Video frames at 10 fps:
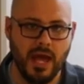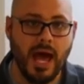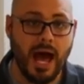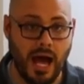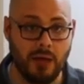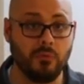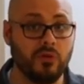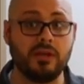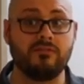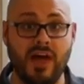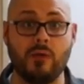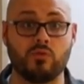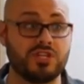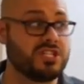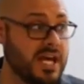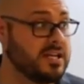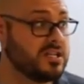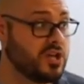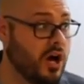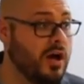I believe that was
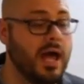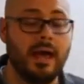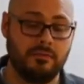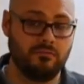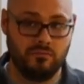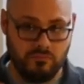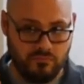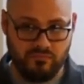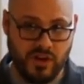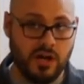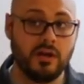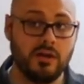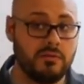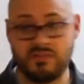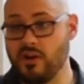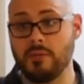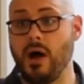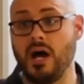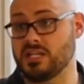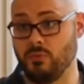Satan's off. Very, it's very
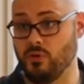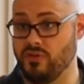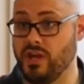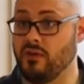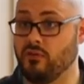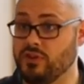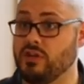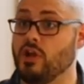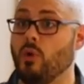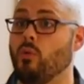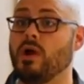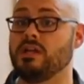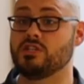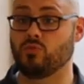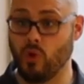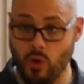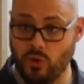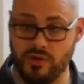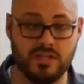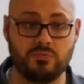possible the devil didn't know what his
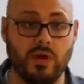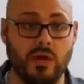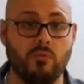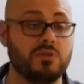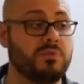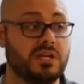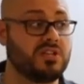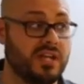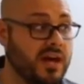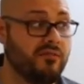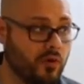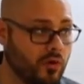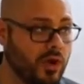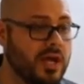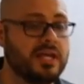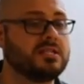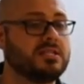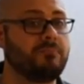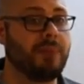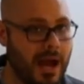role in this plan was, because the devil
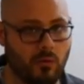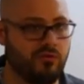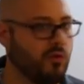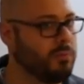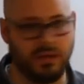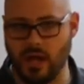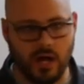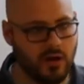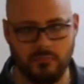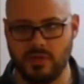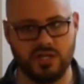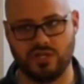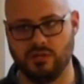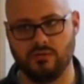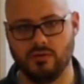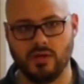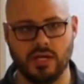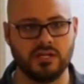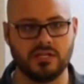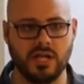is powerful but not omniscient.
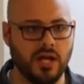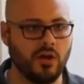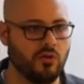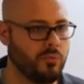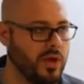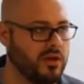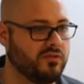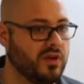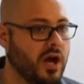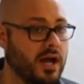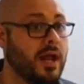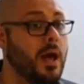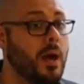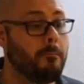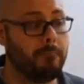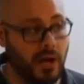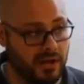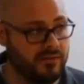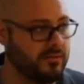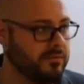He does not know the plan of God.
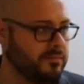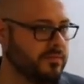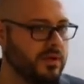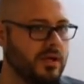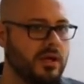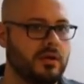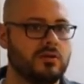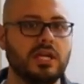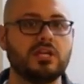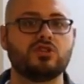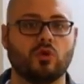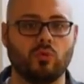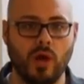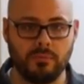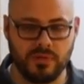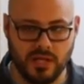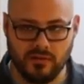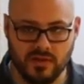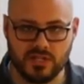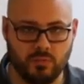But
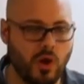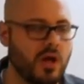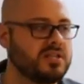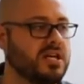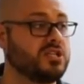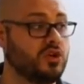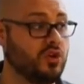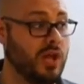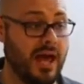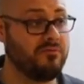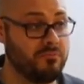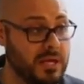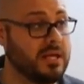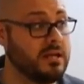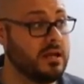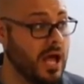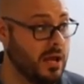interrupting this process could have been a